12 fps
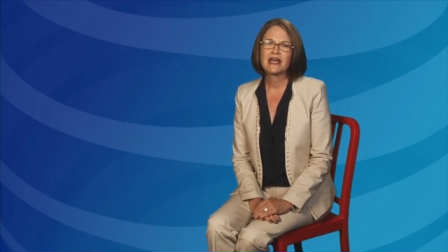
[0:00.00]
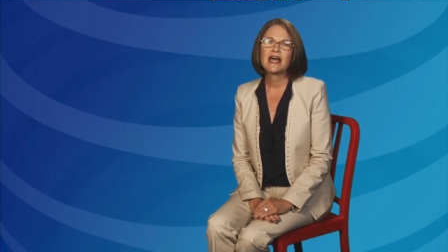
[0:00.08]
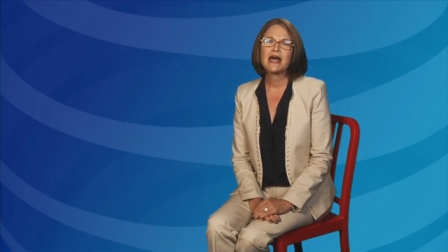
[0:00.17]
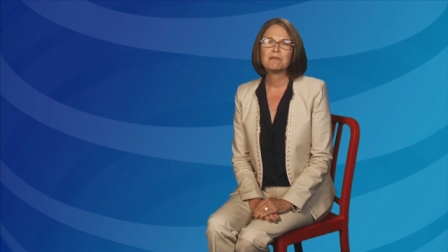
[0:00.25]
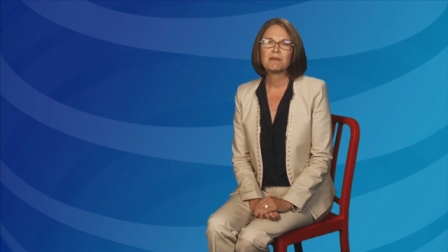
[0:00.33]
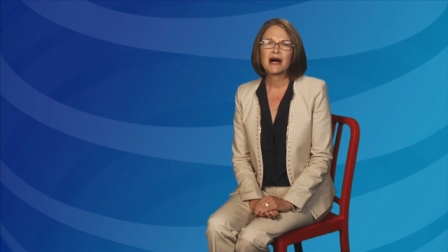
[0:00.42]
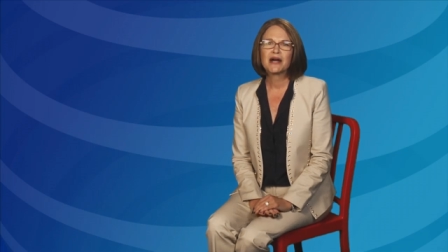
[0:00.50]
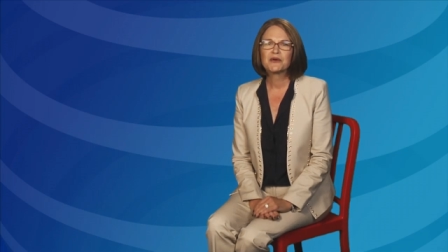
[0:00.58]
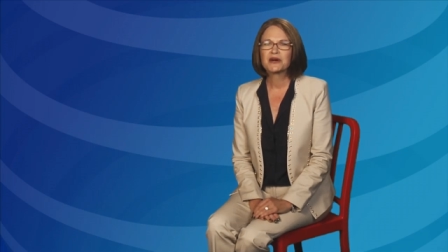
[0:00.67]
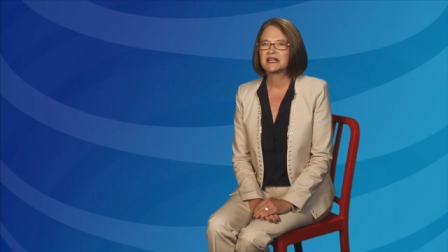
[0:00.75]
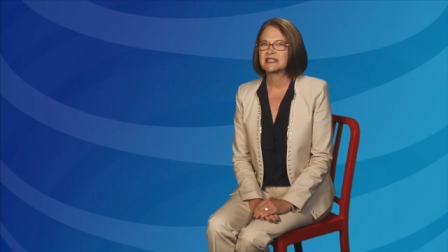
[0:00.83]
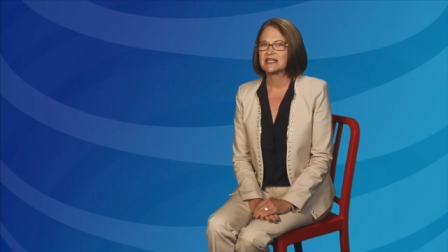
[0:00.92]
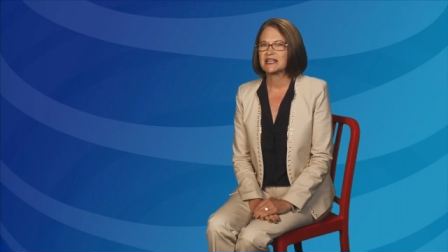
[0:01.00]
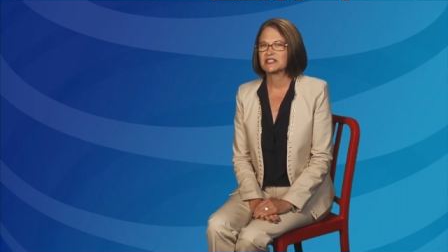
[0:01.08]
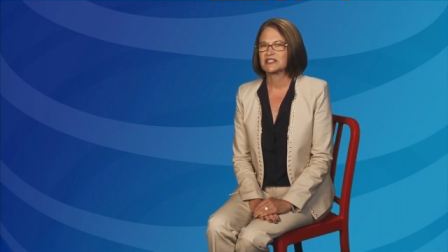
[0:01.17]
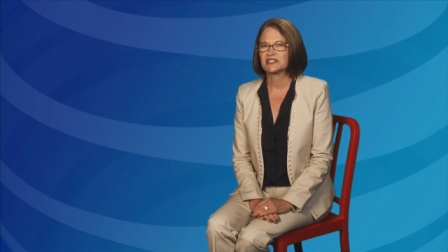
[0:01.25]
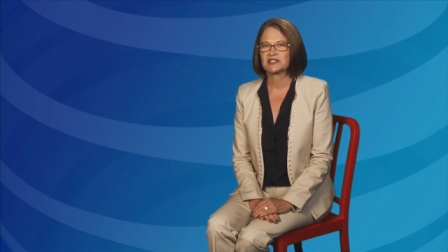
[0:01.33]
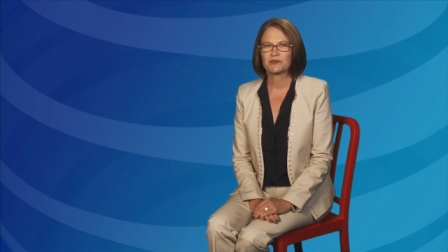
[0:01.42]
and my
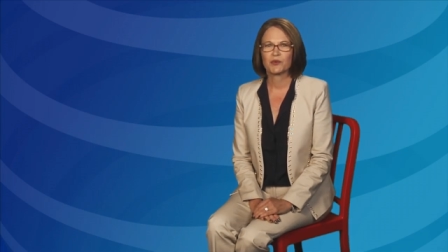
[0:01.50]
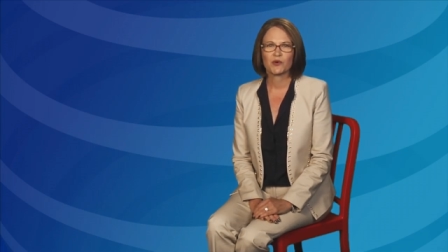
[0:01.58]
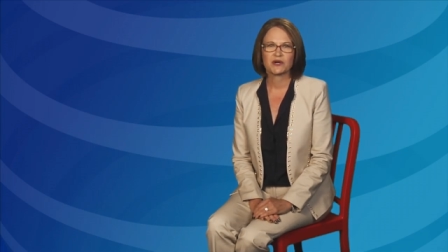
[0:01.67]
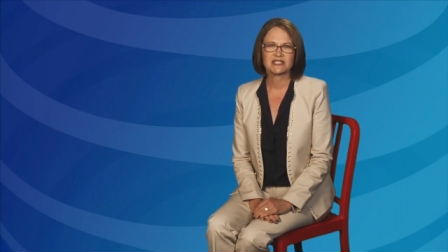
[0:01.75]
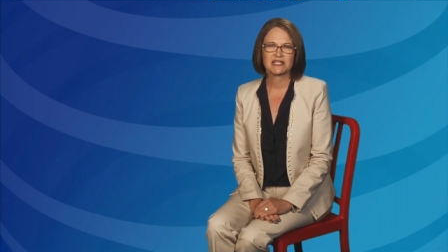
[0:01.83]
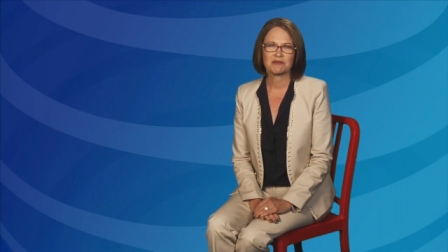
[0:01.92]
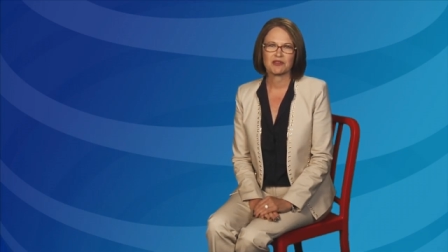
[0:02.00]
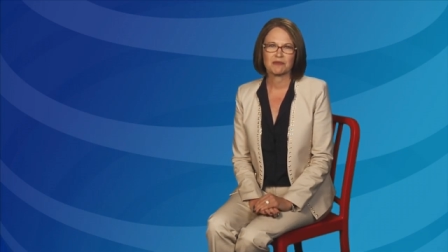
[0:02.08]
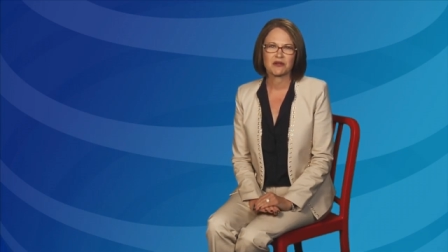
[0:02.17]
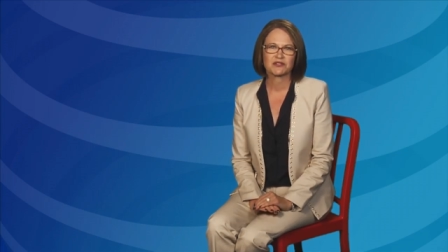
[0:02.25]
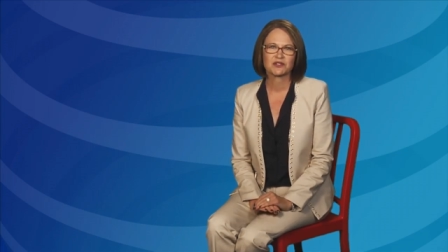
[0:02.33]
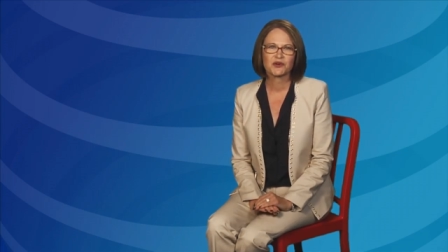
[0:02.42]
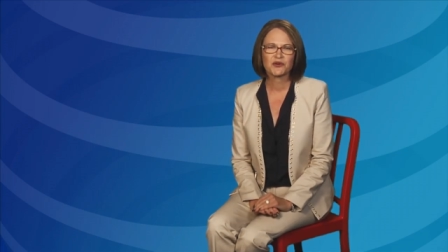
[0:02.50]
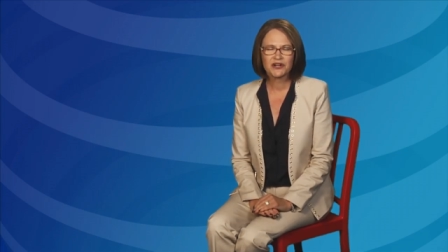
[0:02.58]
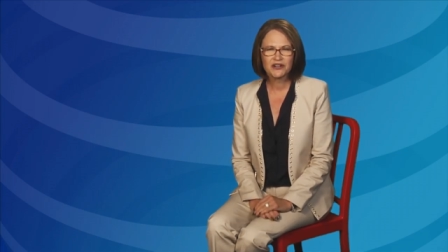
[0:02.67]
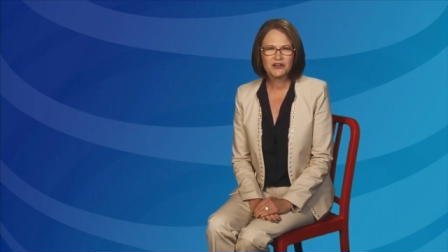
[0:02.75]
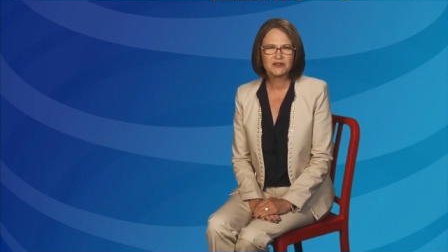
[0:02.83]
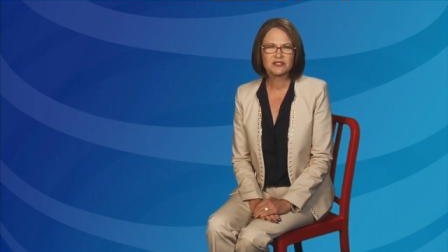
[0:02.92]
organization supports some of the most
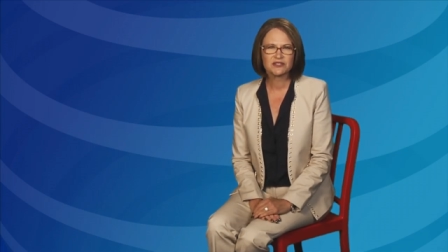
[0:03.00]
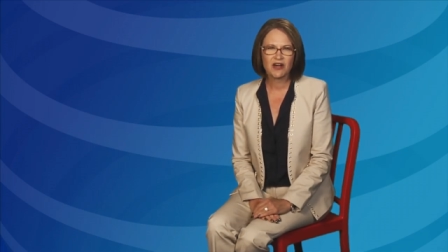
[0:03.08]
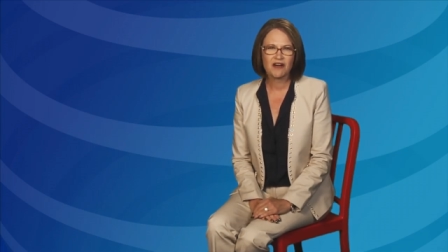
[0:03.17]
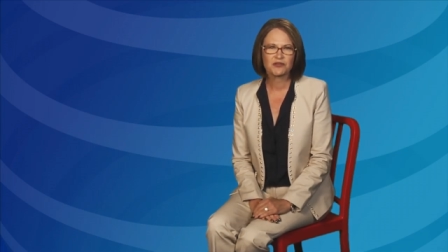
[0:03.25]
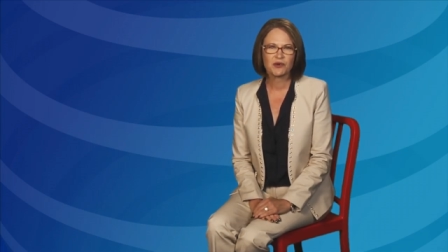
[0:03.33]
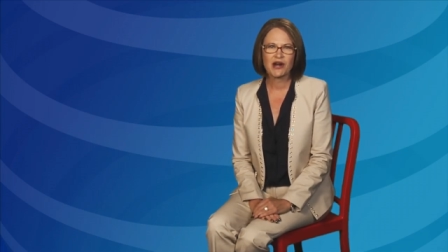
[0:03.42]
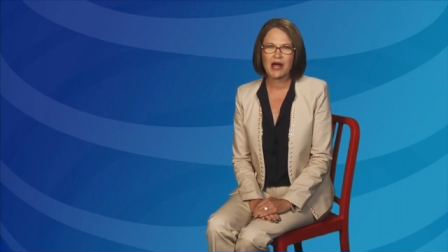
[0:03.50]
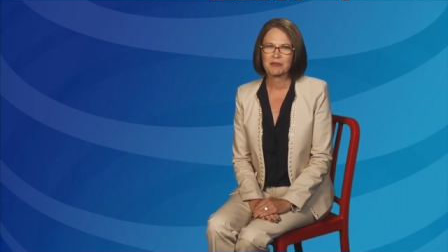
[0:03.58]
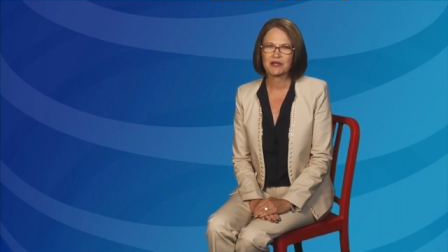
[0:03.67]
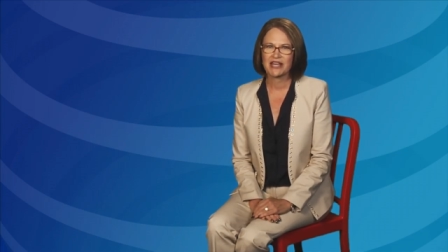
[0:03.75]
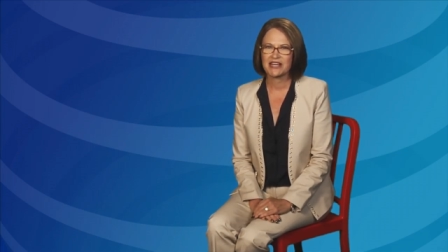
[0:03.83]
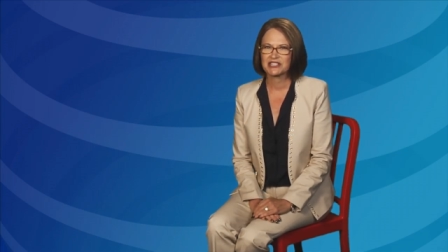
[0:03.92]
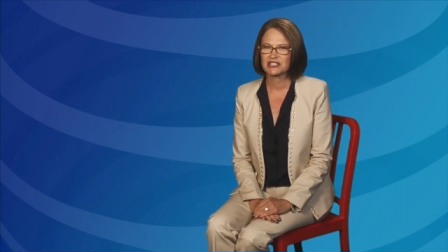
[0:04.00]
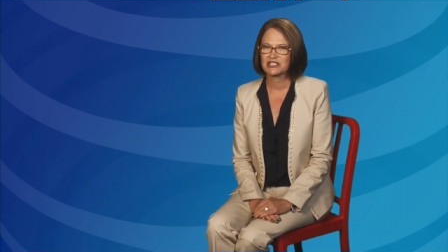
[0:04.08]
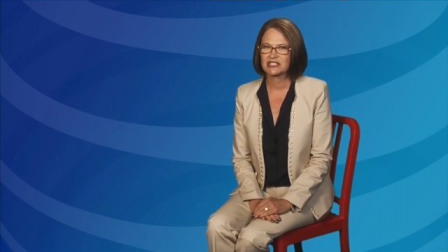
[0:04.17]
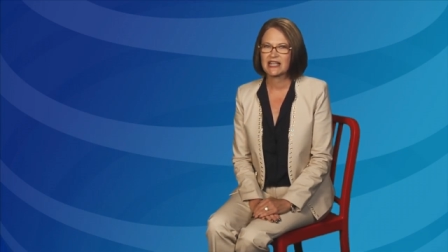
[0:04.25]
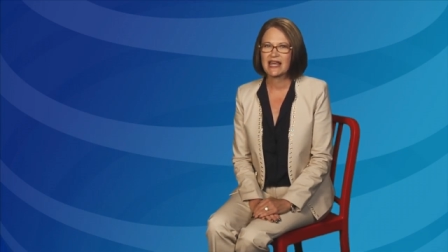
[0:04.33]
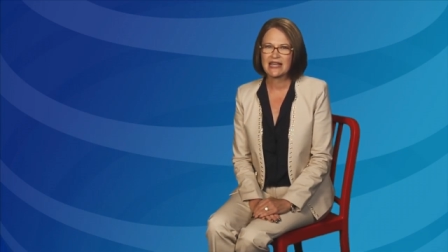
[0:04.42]
critical software
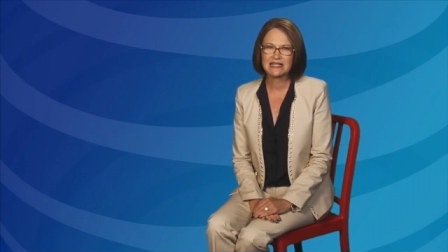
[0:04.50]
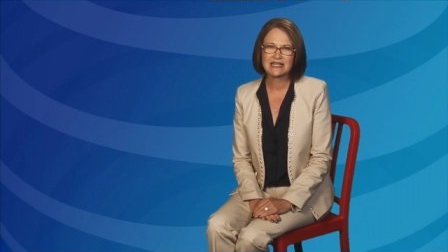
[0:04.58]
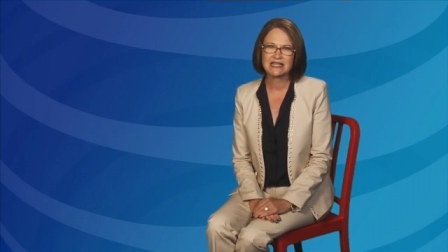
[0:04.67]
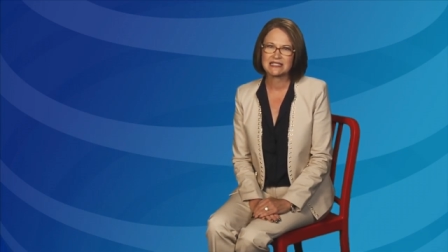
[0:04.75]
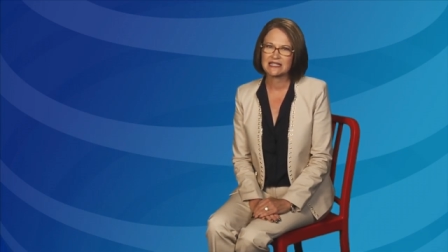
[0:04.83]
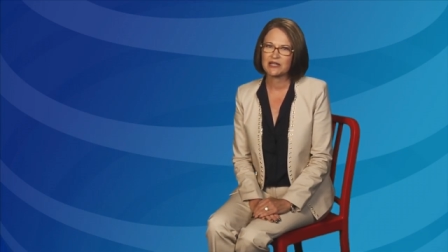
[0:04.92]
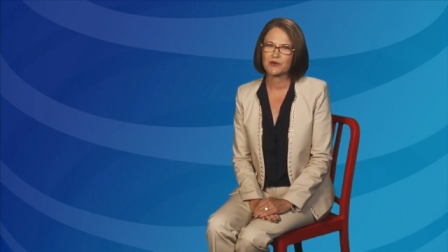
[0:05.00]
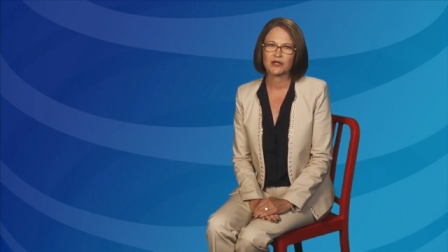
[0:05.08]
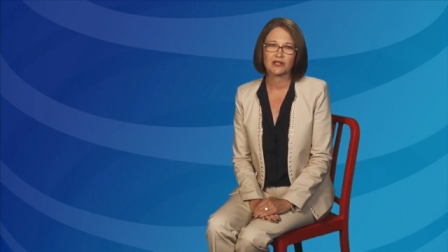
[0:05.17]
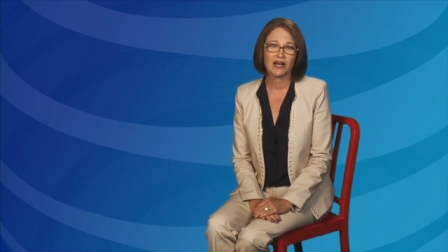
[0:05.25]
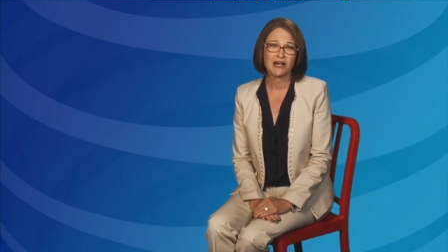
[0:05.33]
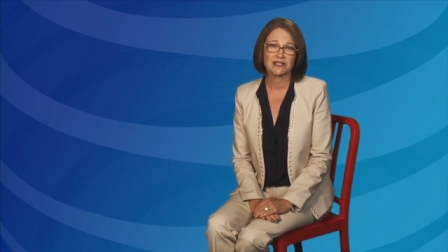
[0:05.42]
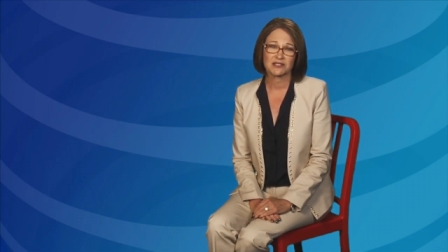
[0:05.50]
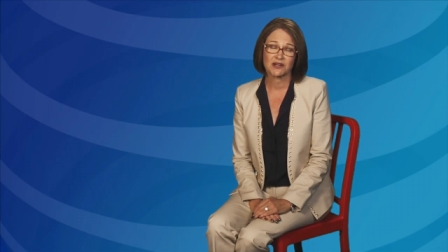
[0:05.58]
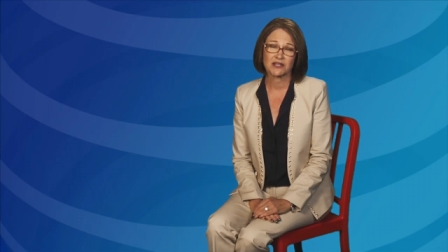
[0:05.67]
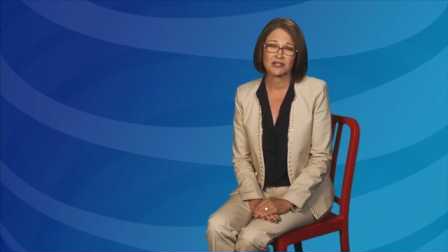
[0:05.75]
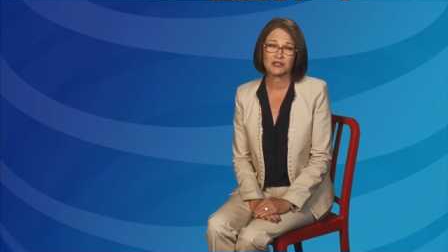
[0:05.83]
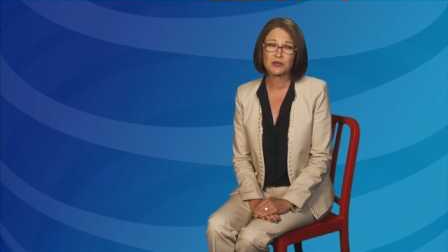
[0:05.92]
applications AT&T relies
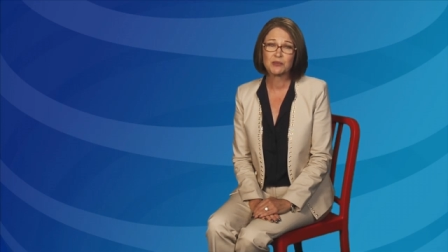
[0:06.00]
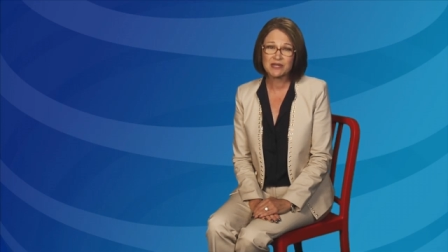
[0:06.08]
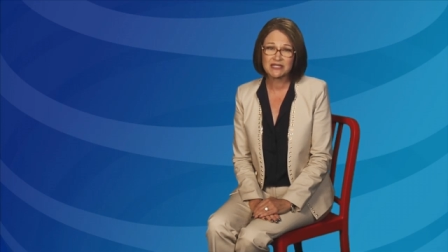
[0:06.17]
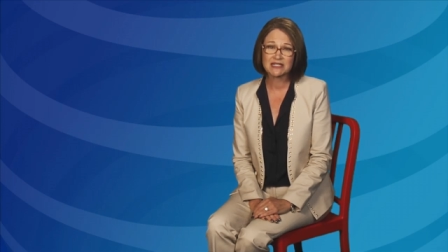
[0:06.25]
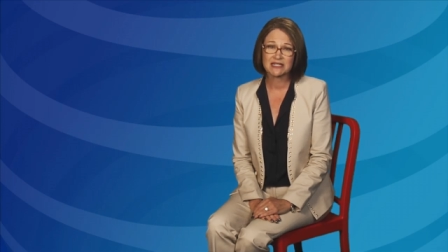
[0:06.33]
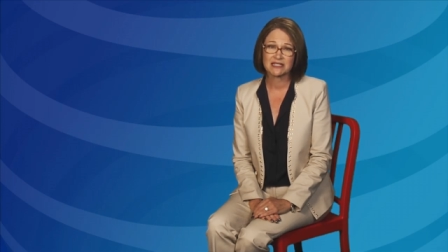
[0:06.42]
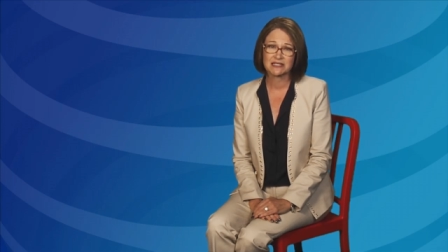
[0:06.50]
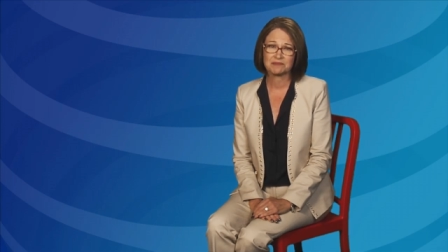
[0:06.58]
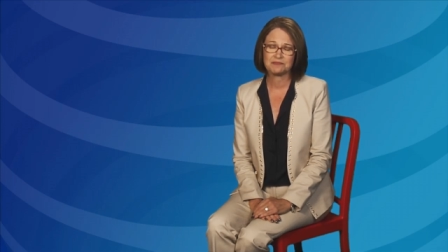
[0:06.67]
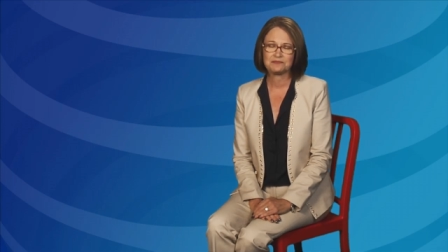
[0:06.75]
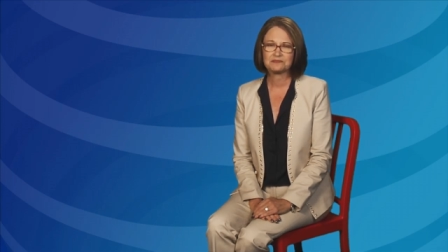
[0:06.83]
on to do business.